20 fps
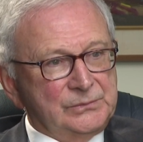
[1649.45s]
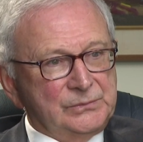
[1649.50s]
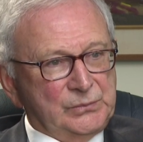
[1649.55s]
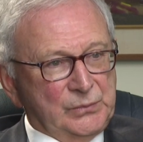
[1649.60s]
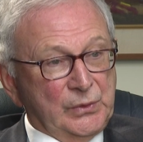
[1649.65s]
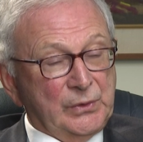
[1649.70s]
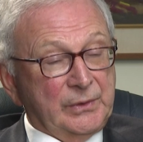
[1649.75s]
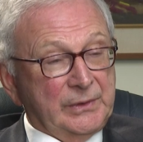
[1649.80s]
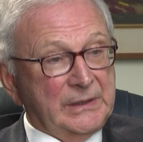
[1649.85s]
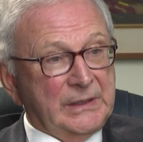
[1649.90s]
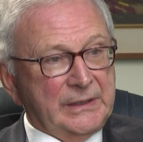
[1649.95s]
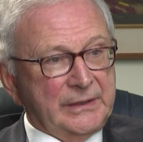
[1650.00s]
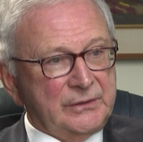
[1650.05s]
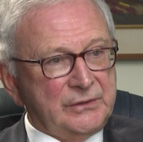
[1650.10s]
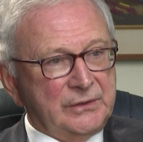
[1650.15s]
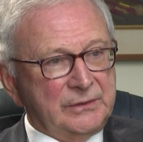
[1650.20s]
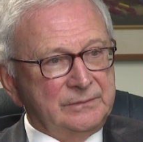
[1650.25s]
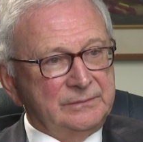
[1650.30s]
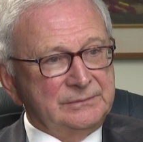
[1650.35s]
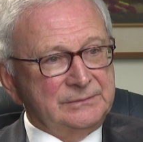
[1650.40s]
we're in
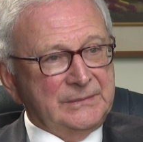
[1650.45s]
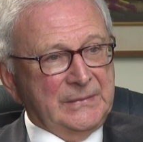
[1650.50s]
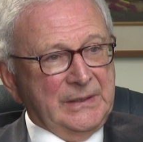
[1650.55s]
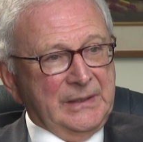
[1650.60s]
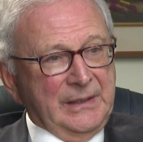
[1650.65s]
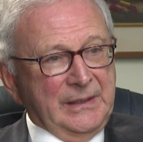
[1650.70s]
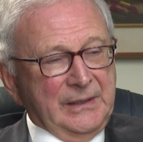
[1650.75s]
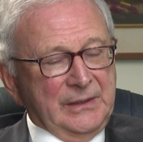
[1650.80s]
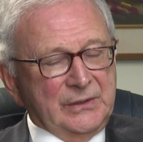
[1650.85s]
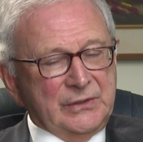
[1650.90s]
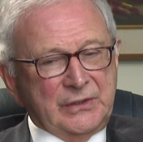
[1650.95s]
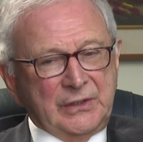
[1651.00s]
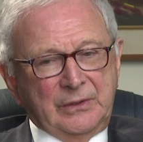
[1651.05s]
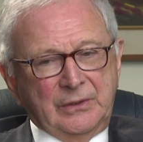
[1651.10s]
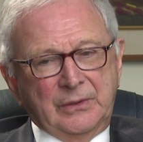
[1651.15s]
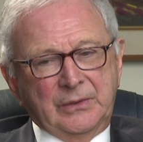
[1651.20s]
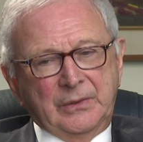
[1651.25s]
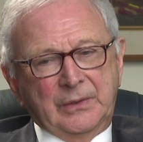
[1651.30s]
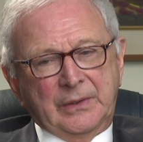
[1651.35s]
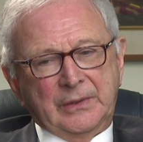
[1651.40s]
election. Mm-hmm.
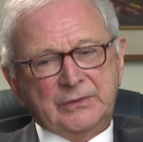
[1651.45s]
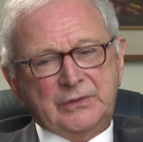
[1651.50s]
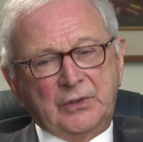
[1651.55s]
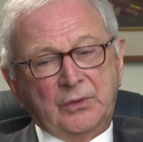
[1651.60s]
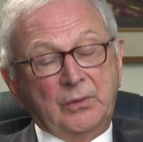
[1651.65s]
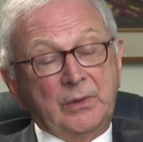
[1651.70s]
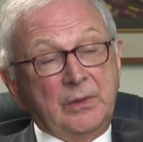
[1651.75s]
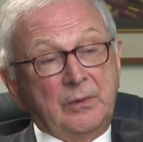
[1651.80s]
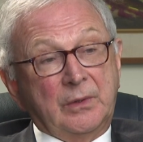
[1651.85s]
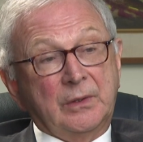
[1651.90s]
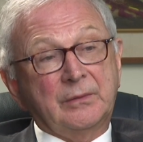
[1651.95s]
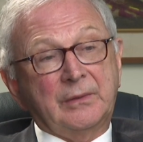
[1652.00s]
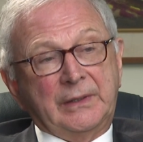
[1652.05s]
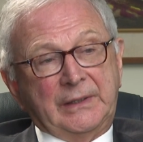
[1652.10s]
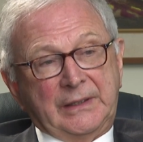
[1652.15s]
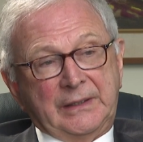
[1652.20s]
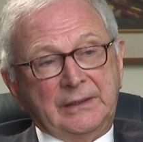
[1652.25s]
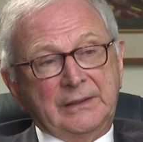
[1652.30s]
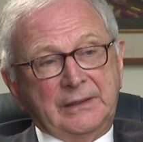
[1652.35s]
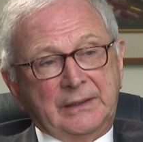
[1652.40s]
So we were
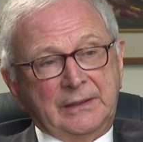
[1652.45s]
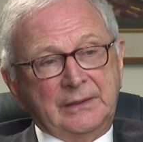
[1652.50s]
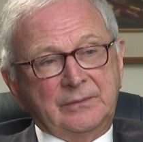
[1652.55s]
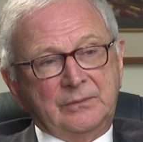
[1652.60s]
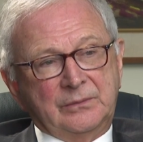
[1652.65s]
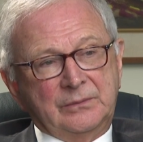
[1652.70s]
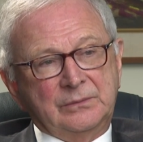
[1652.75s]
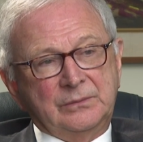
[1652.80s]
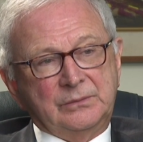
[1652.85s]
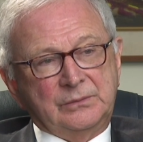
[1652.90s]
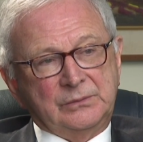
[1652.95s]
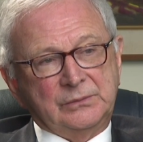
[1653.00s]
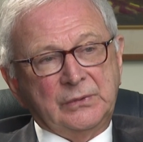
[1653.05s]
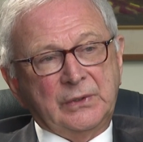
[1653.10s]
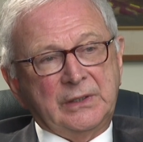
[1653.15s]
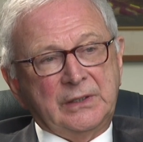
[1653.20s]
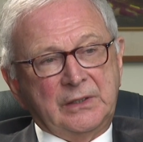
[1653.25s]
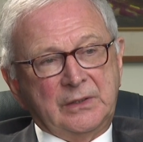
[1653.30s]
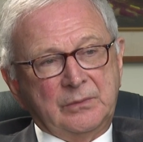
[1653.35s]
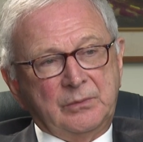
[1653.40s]

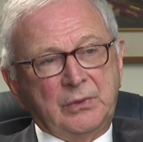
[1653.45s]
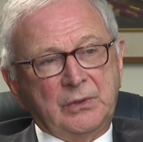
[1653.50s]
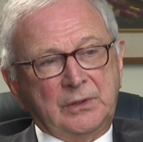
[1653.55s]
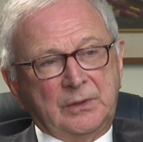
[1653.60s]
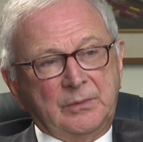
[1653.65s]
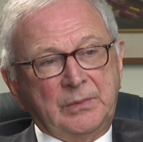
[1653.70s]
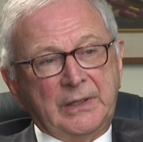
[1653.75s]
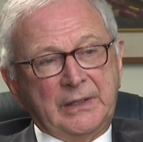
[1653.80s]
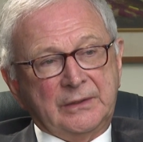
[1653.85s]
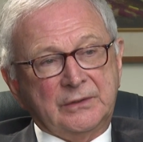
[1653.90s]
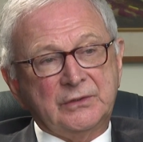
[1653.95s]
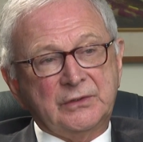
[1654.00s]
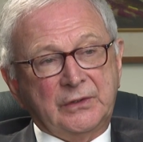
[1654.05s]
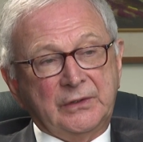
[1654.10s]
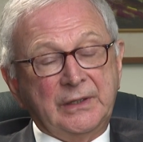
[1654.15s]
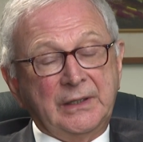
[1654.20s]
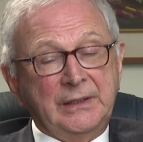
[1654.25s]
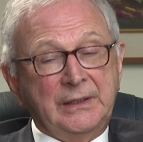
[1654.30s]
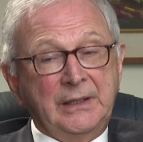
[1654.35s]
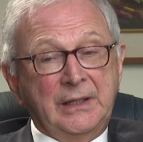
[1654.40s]
ready to pull the plug. So
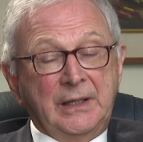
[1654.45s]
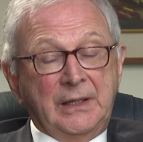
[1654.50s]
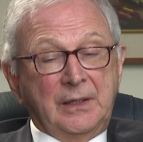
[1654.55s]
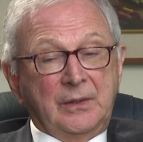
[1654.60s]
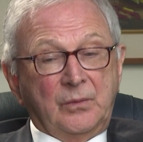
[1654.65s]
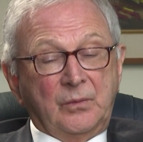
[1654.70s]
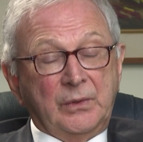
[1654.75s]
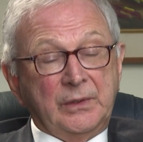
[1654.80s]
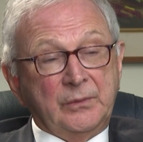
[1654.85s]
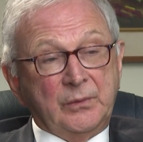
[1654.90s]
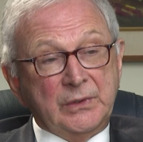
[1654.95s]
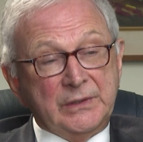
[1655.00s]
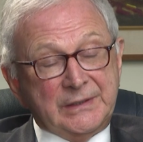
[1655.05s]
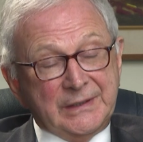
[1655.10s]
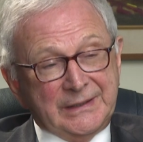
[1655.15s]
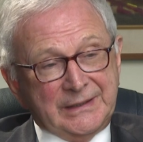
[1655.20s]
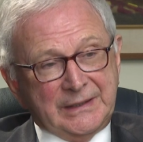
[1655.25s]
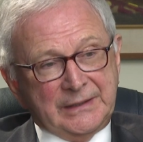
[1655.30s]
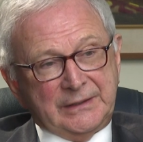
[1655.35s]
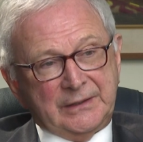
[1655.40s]
then when we
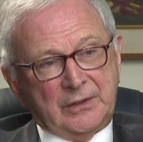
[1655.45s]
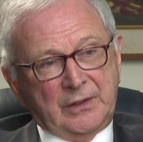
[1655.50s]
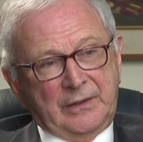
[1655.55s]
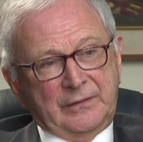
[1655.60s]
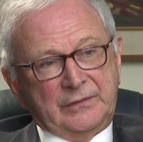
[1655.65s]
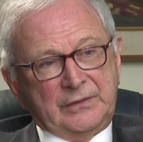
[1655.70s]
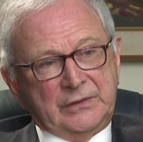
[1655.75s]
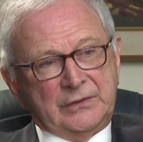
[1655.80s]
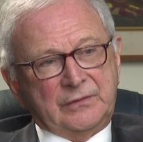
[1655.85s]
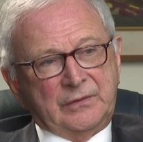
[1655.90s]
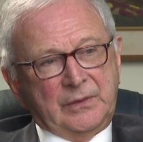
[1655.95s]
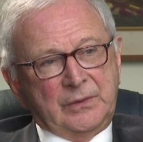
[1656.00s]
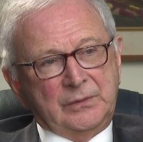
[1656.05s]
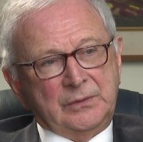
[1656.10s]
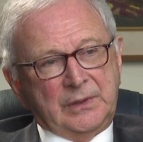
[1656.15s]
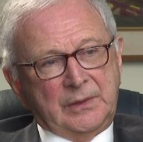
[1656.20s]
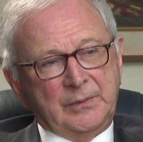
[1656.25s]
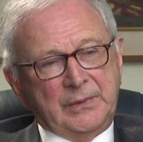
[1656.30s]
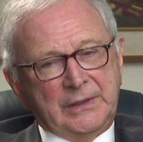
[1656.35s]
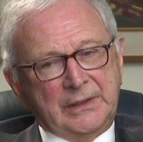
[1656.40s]
did get the confidence
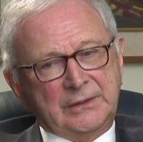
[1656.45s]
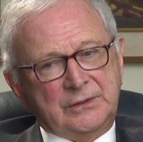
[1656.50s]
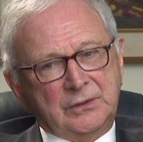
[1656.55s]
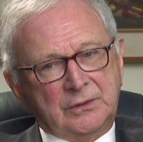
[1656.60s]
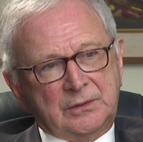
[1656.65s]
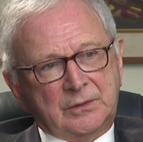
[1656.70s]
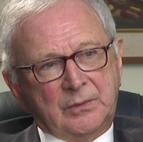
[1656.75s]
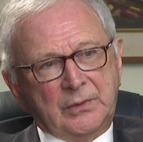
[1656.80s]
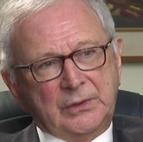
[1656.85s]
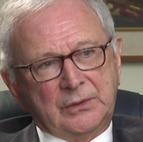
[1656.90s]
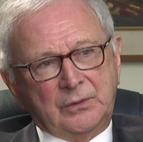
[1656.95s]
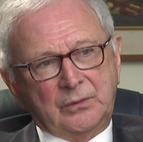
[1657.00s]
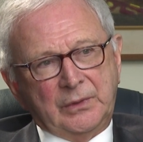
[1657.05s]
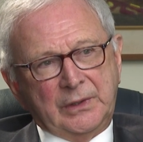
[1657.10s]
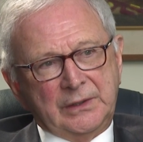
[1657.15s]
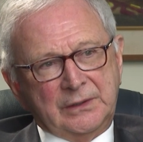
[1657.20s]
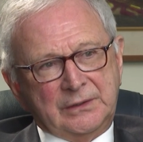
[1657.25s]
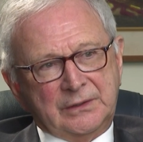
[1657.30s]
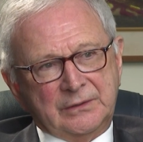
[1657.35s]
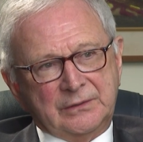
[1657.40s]
vote, I mean, it took about a
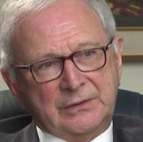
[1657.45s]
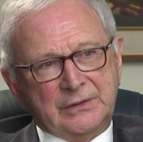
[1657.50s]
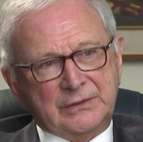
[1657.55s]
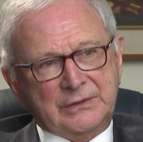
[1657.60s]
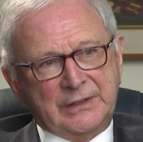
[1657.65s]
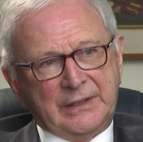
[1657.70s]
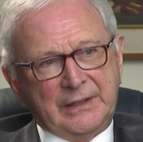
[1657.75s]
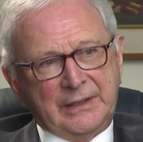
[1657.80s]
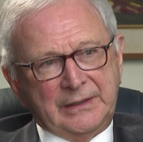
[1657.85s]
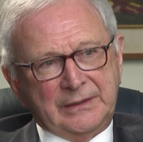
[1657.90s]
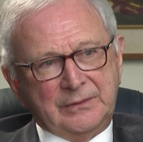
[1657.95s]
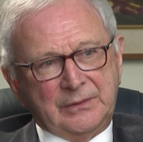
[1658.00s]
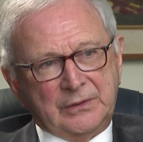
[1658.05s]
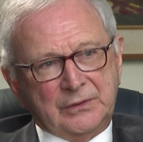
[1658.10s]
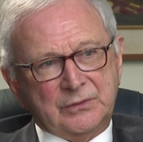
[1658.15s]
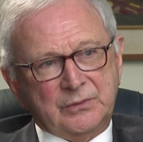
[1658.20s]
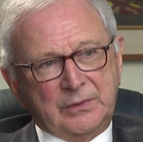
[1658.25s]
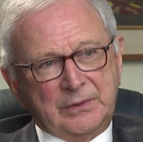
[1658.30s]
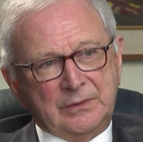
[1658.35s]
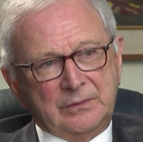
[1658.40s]
week to decide
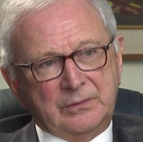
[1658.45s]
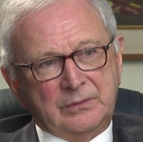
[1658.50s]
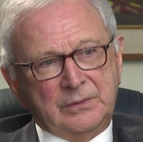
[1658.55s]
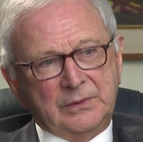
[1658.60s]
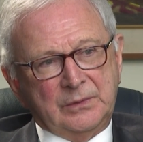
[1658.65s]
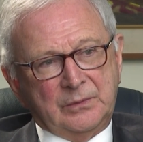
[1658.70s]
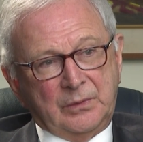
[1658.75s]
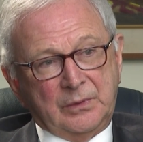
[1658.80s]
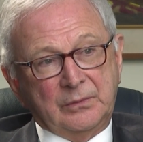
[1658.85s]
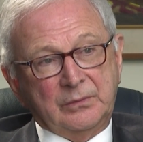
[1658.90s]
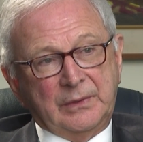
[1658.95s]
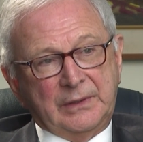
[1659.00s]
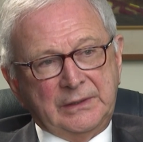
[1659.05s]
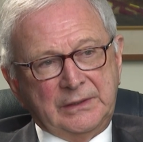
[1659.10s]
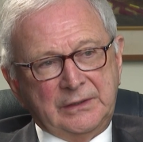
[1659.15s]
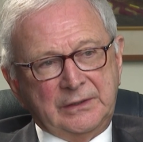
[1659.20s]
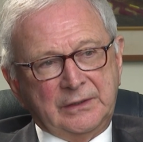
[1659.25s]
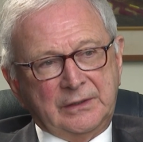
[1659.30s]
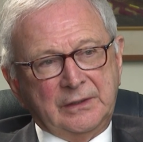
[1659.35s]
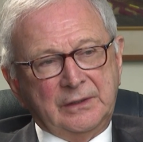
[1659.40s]
because we were
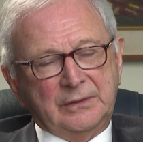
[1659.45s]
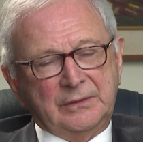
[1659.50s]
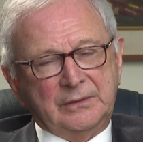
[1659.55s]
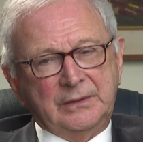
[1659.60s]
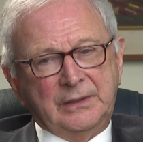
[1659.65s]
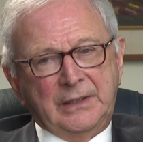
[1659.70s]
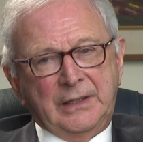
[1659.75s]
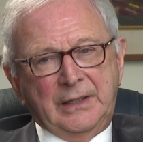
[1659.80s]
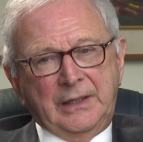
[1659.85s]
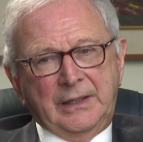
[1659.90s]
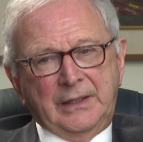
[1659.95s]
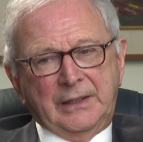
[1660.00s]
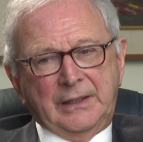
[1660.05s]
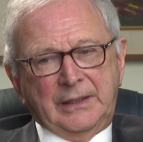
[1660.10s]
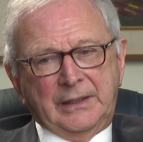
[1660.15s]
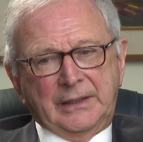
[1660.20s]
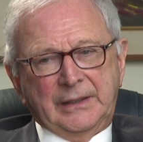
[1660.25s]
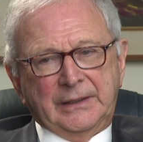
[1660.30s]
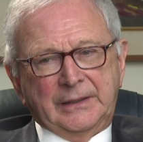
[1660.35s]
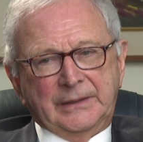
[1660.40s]
ready to go.
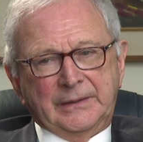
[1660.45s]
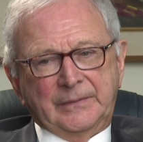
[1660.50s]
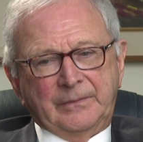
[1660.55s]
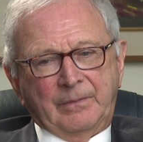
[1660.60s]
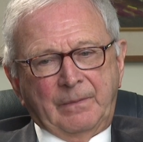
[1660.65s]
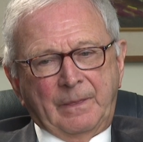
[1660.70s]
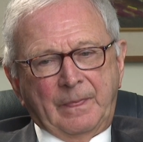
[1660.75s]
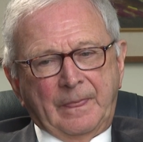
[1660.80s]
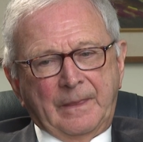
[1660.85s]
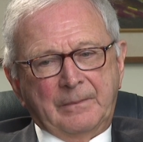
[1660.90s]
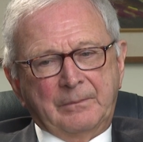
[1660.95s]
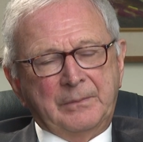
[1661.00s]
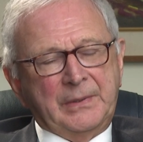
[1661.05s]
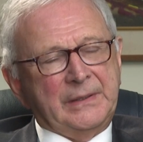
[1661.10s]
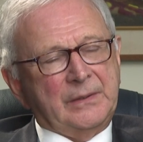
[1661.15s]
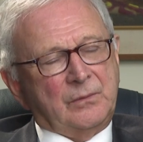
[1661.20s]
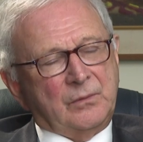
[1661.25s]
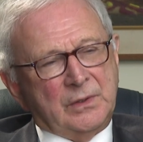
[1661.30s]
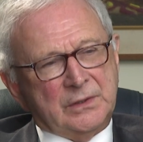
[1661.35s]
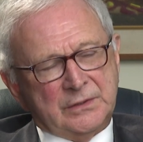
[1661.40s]
But
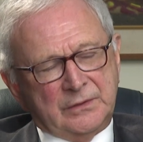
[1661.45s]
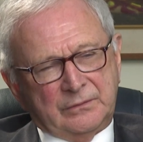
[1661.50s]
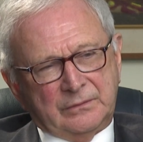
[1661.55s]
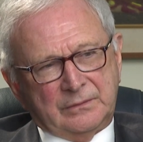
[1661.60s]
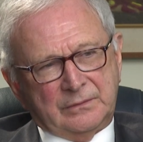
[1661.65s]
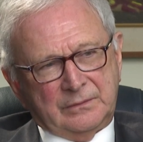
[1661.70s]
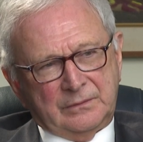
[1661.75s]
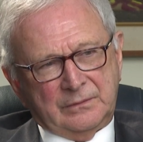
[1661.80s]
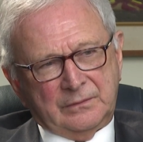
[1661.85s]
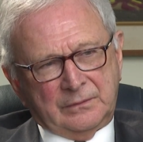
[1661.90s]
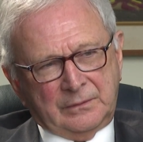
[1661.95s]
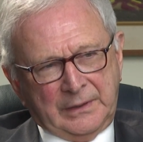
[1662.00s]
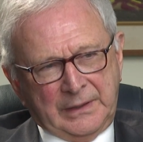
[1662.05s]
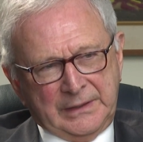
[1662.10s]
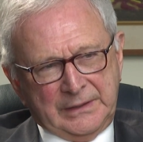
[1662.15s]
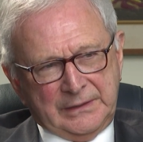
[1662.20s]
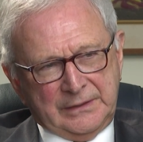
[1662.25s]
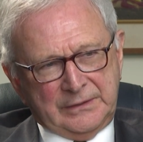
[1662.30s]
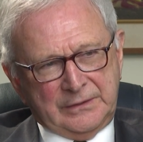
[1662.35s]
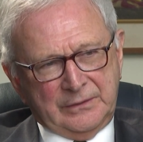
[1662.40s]
it wasn't
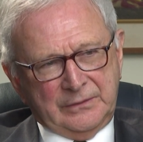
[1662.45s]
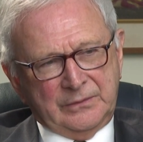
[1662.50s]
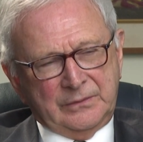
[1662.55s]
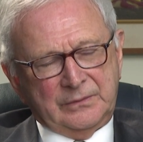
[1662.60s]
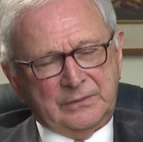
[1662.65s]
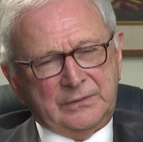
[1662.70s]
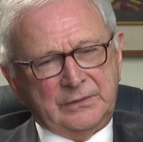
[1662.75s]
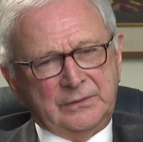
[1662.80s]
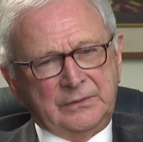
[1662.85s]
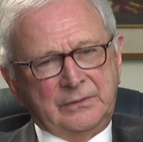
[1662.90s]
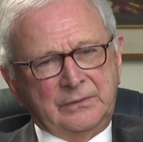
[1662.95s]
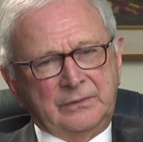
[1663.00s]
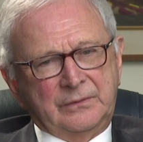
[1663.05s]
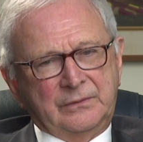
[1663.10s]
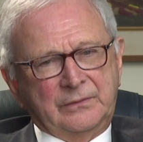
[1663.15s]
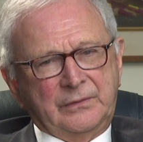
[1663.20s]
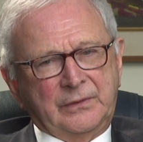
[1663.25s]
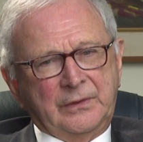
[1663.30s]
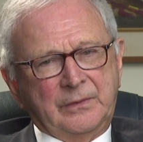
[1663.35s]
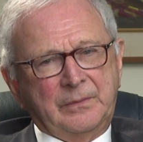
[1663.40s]
right
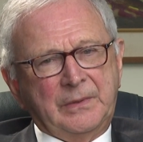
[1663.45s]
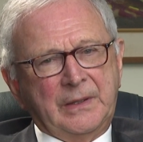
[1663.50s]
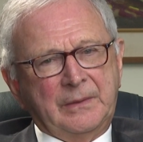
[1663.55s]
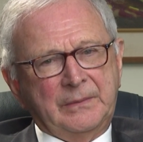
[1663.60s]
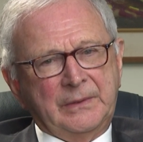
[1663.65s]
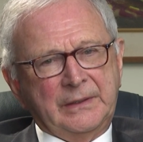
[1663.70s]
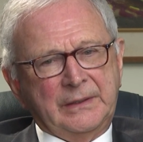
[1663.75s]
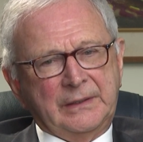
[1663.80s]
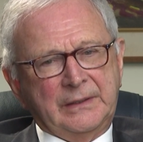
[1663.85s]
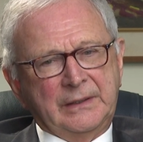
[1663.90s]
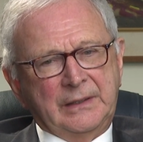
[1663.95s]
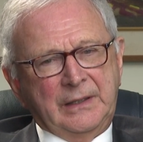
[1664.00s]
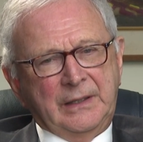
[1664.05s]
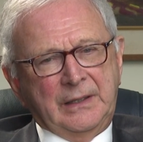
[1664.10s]
for the public